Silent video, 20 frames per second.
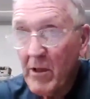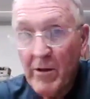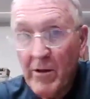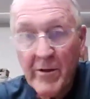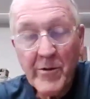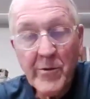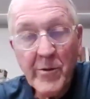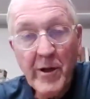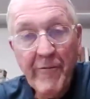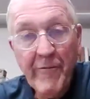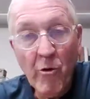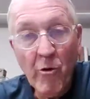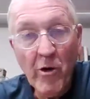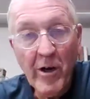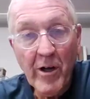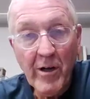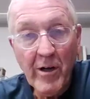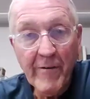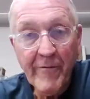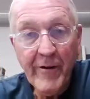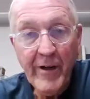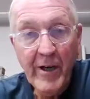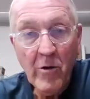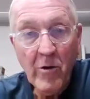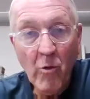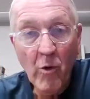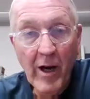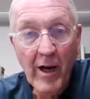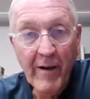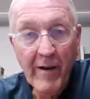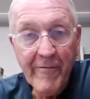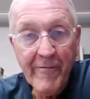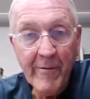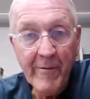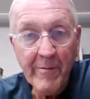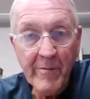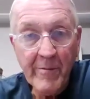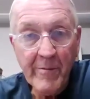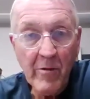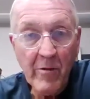300-400 feet
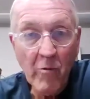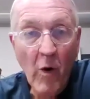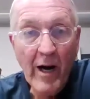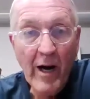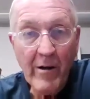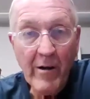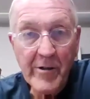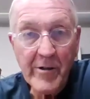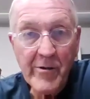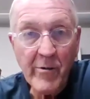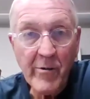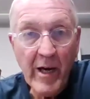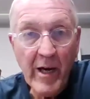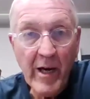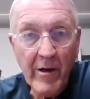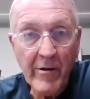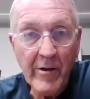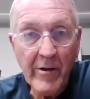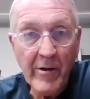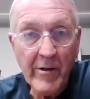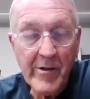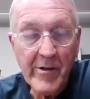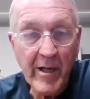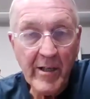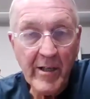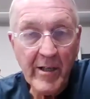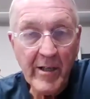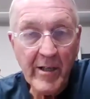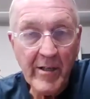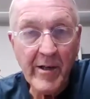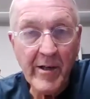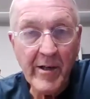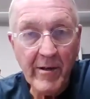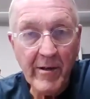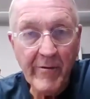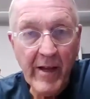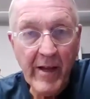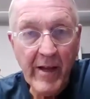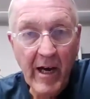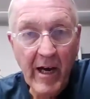away from the wireless router inside the
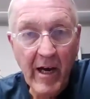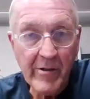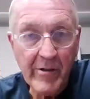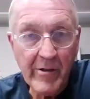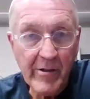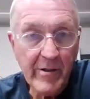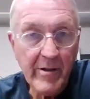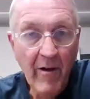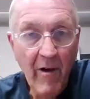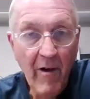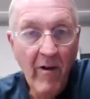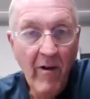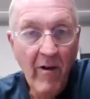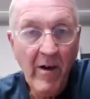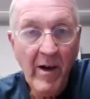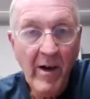center of the house,